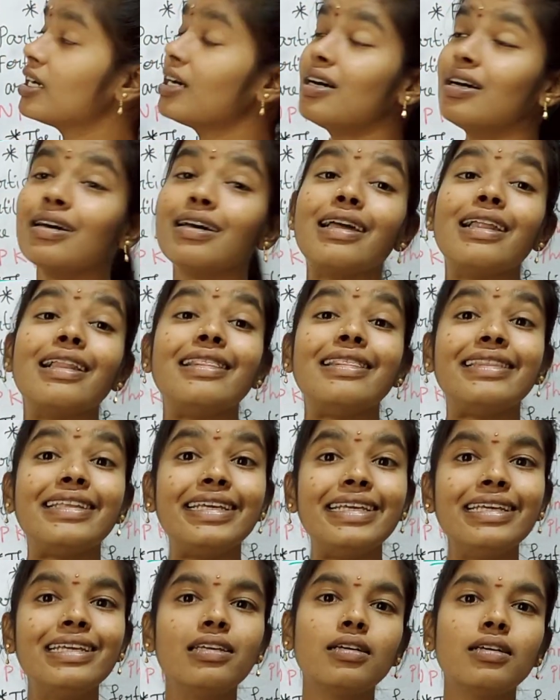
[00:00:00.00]
healthy
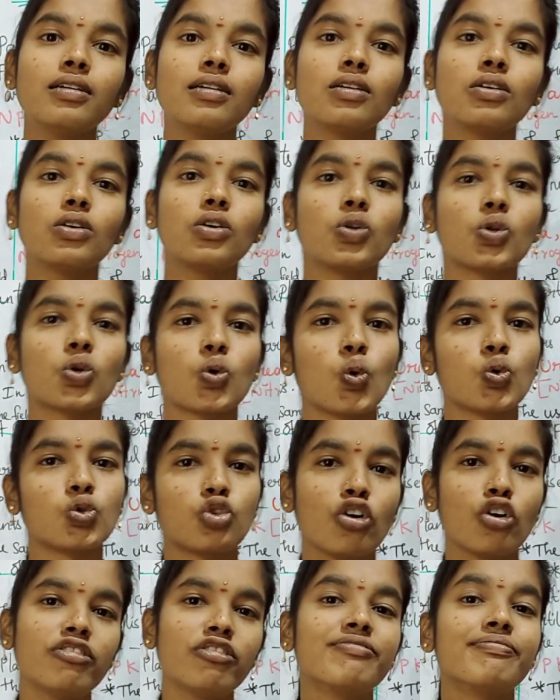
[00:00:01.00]
growth of
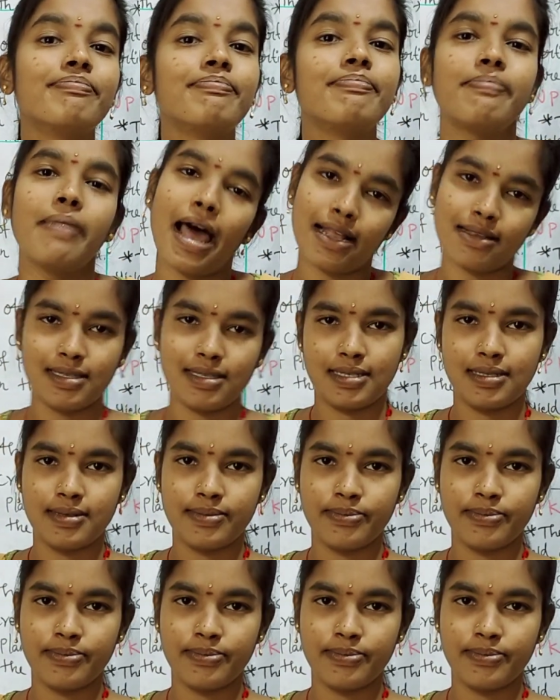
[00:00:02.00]
plants.